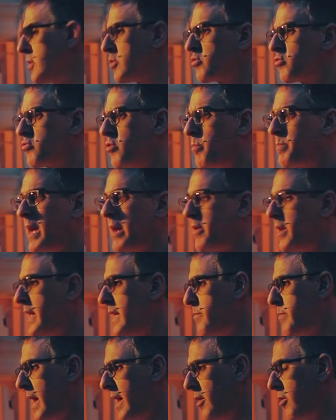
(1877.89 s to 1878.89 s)
drop down an
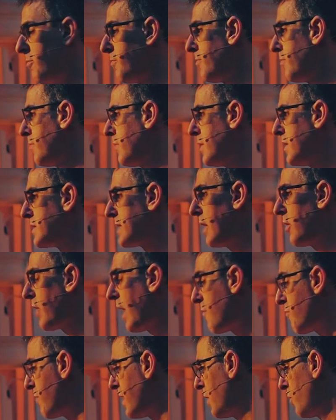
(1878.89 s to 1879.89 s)
email, say, look, I
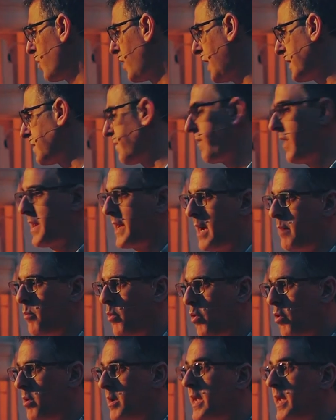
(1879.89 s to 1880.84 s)
really would like to find out more,